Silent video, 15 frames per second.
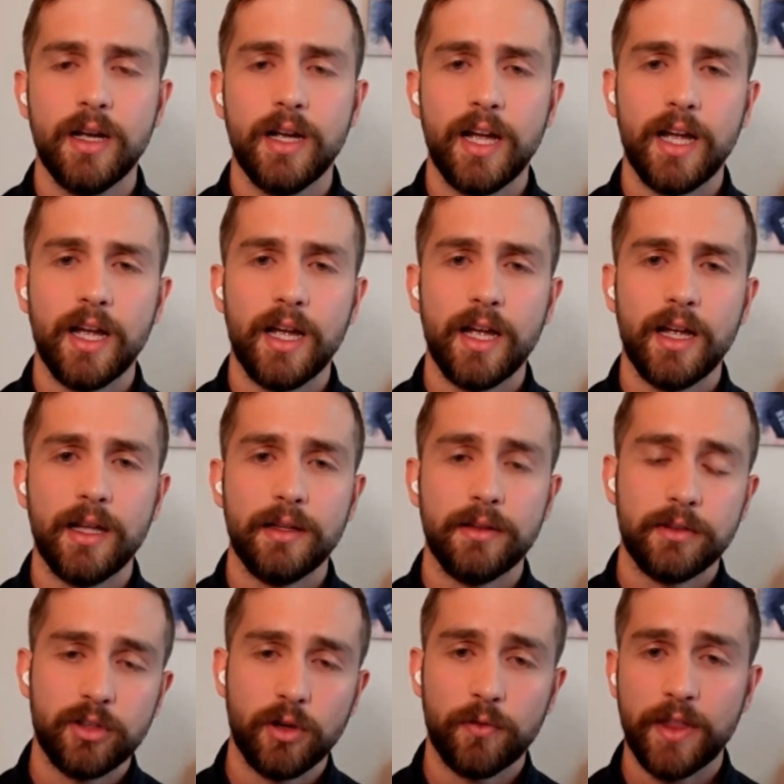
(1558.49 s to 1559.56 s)
And
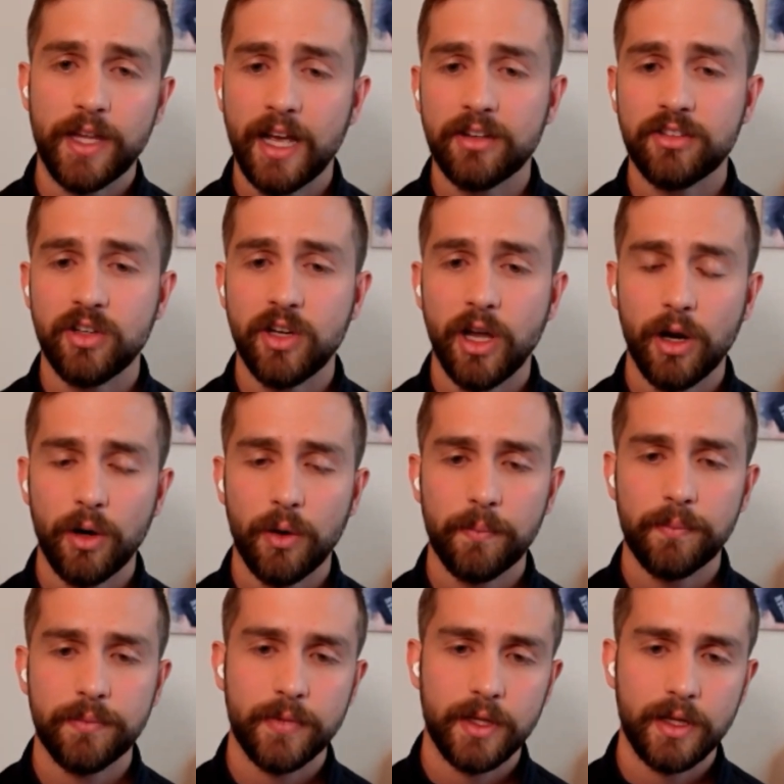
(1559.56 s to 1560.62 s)
so for the SEO,
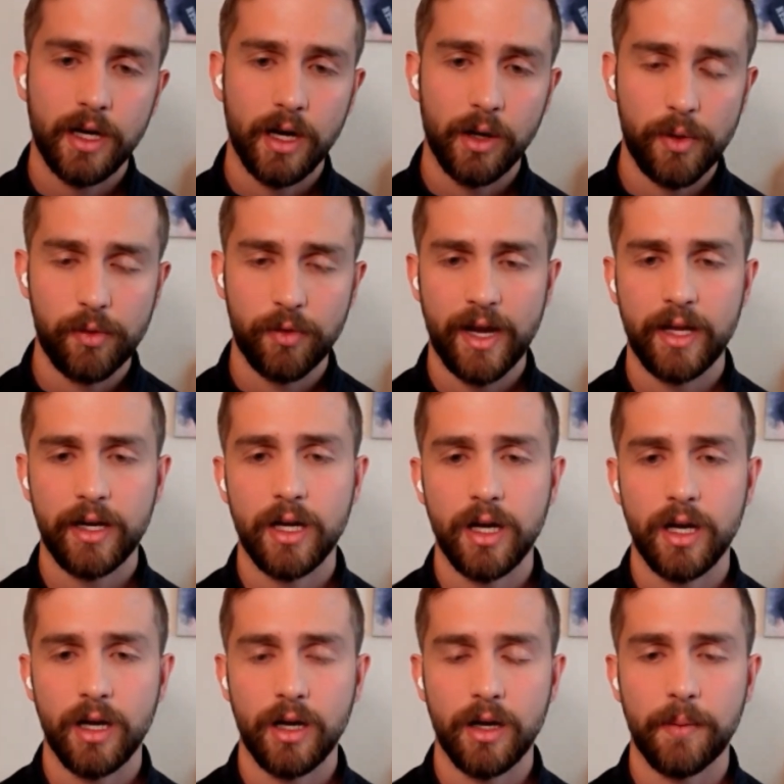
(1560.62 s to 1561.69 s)
we ran
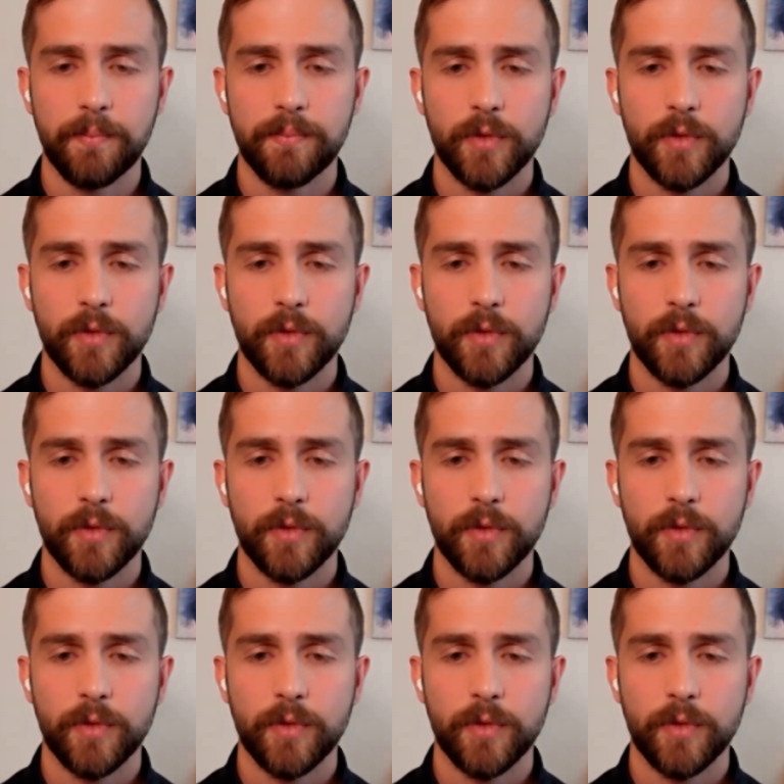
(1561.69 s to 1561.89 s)
a